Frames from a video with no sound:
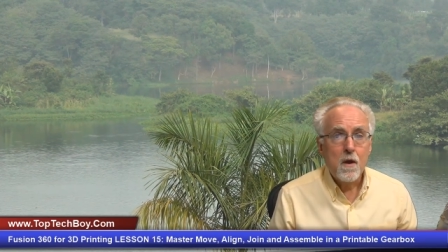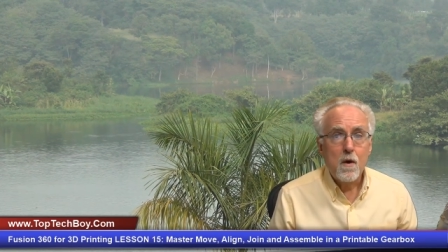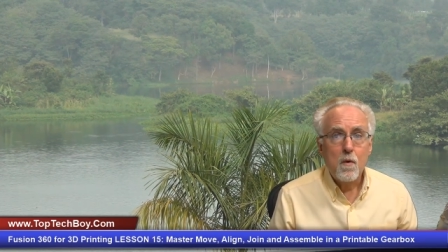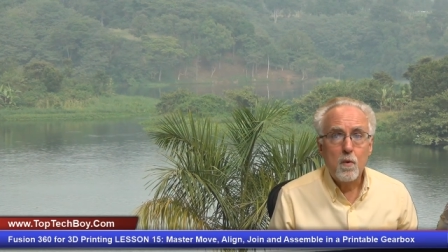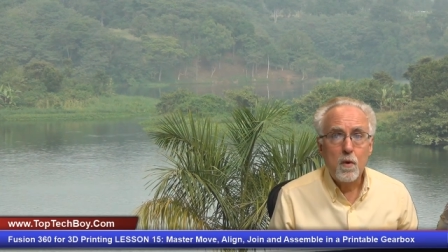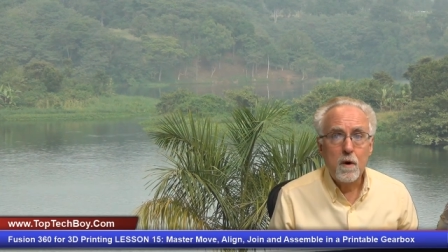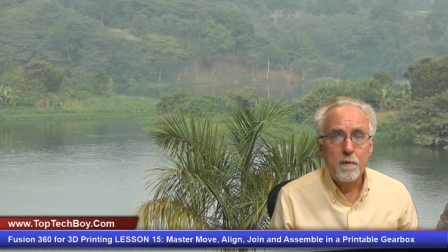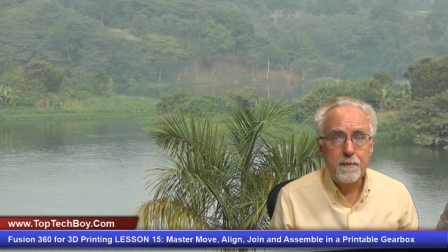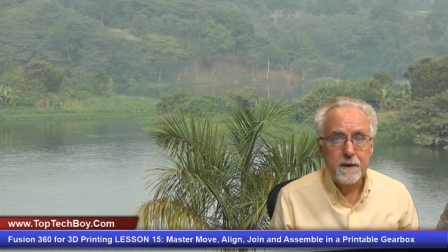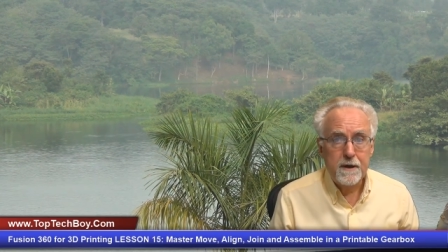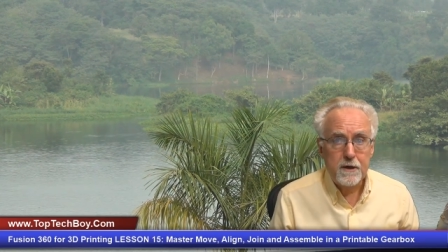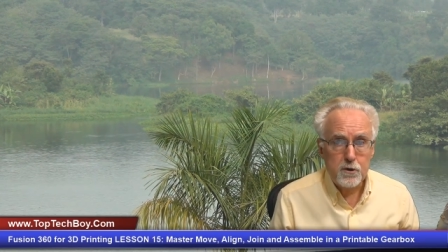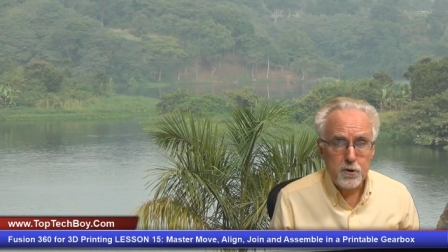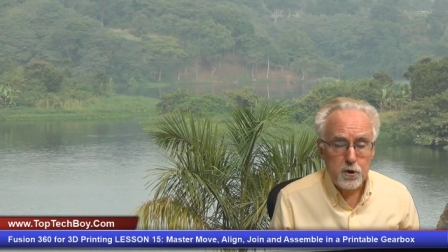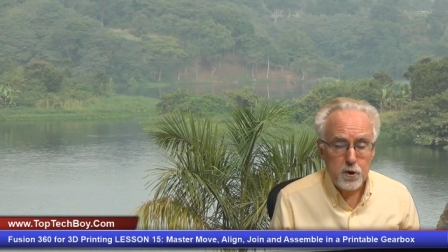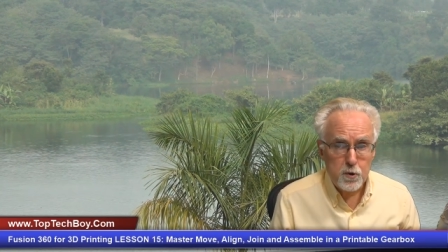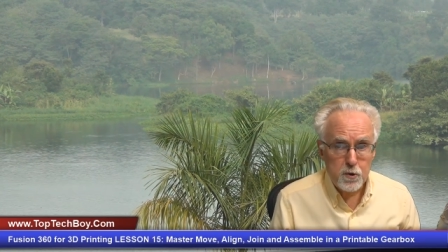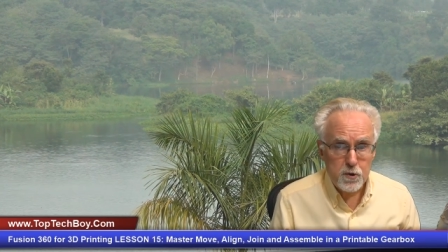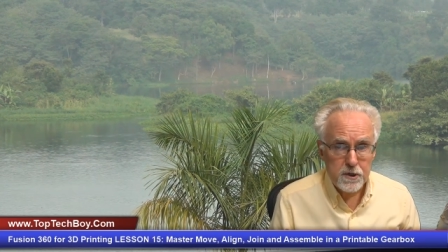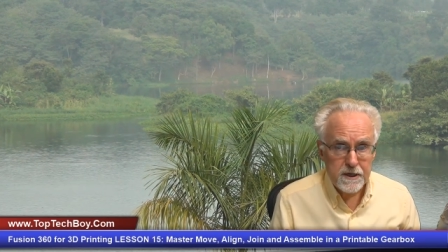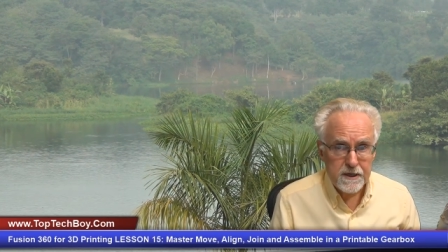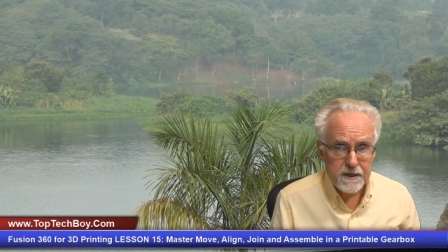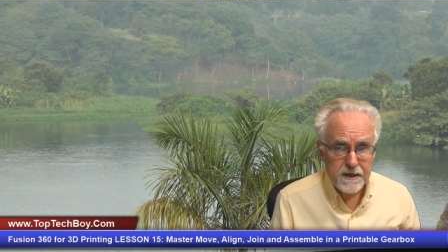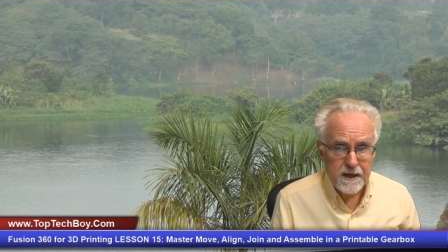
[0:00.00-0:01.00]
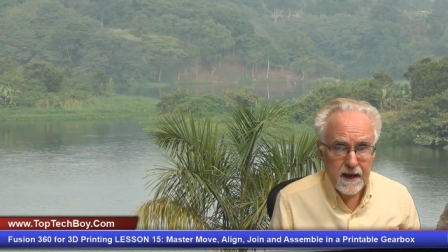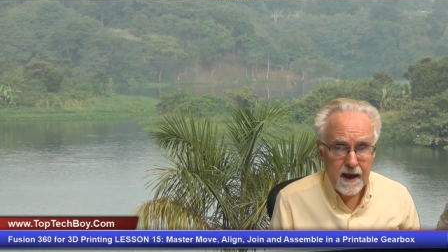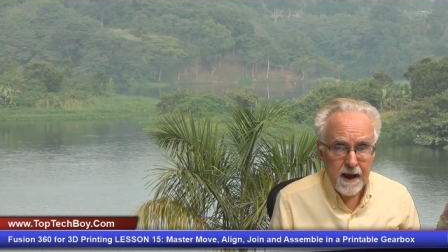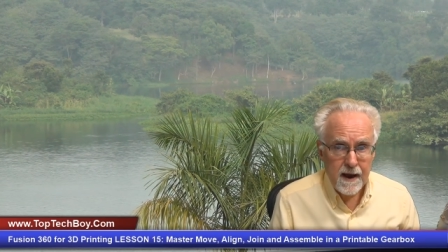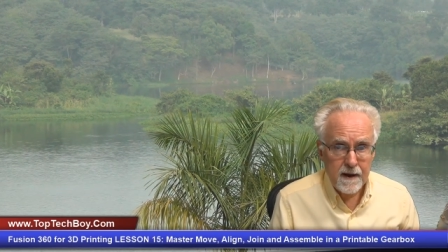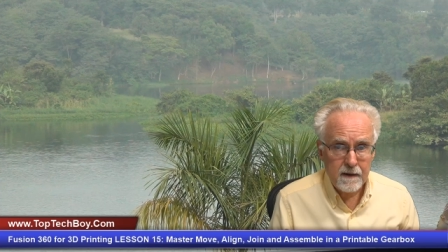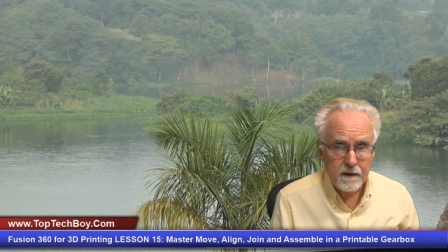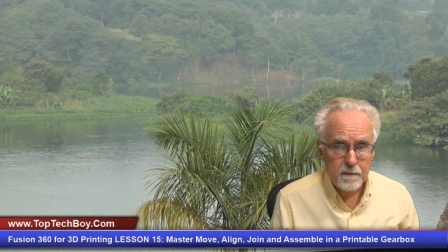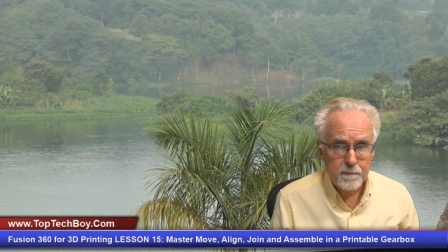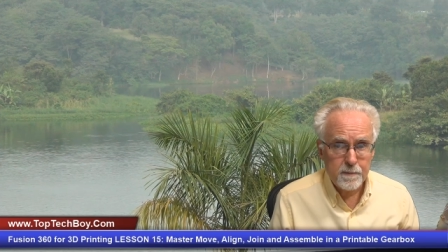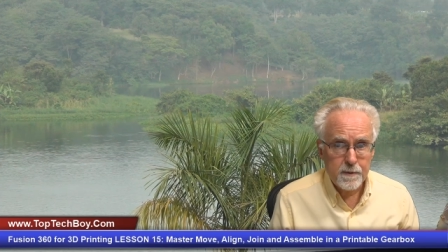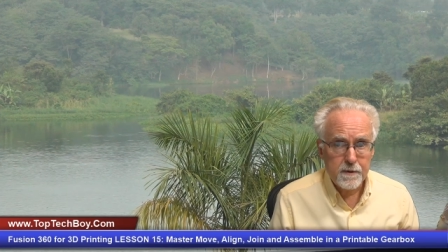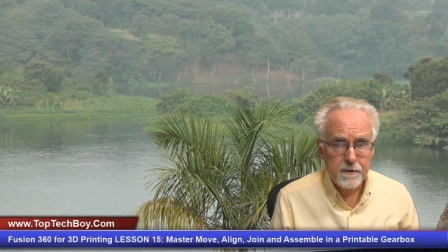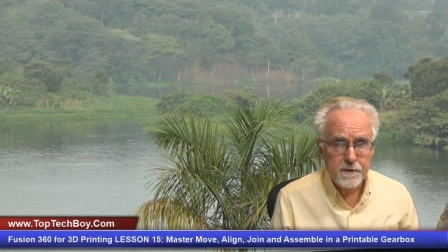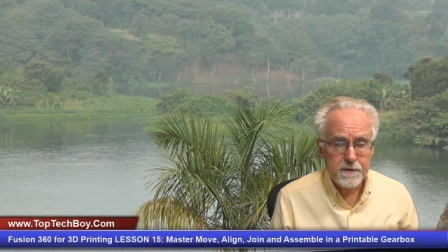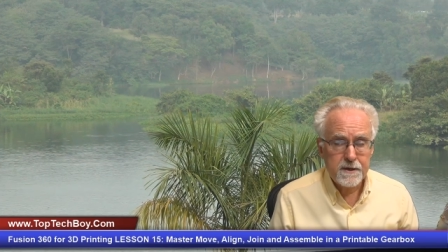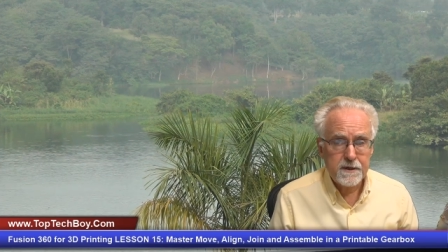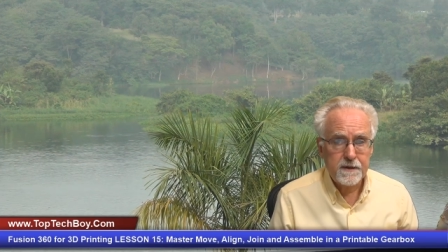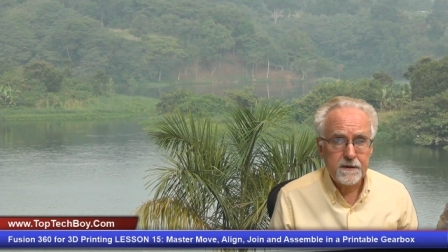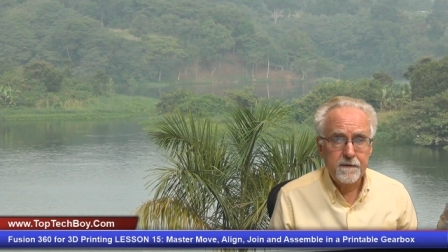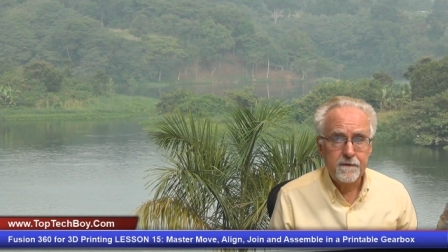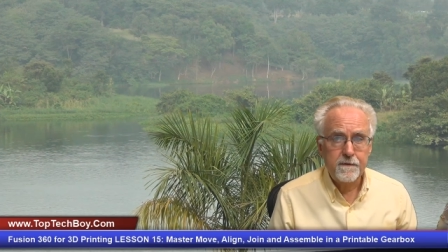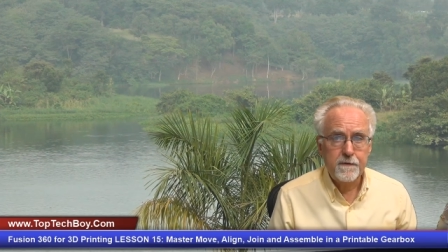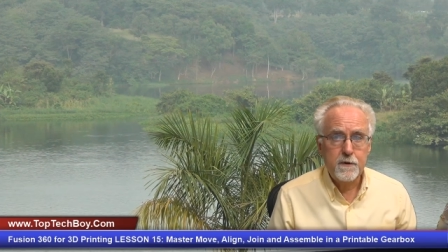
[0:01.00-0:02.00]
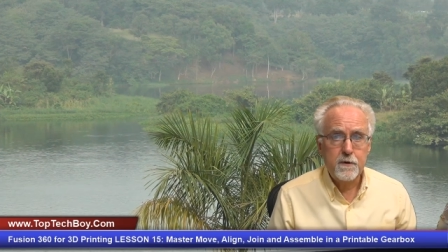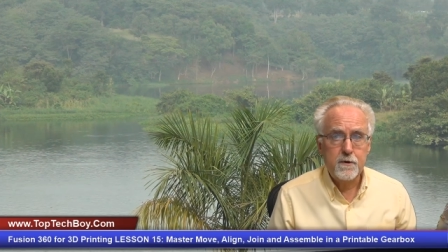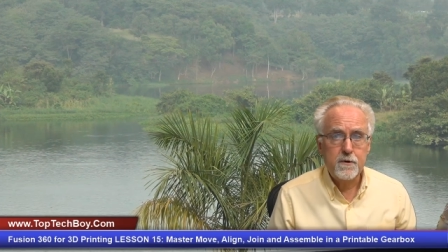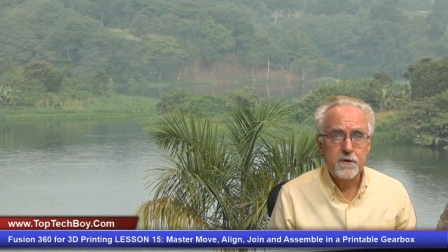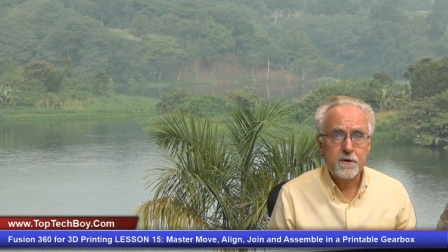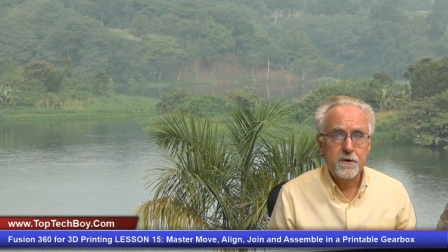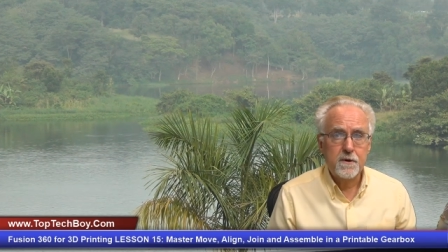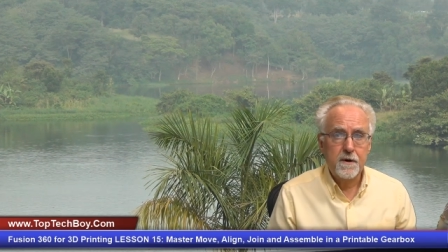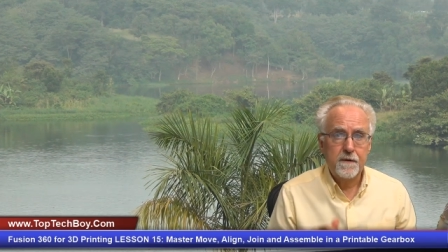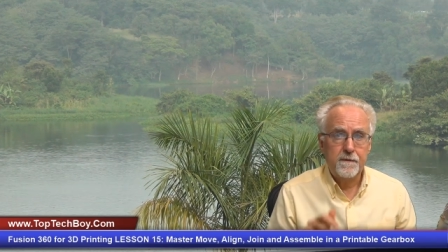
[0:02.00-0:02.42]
We'll be using calipers in the future.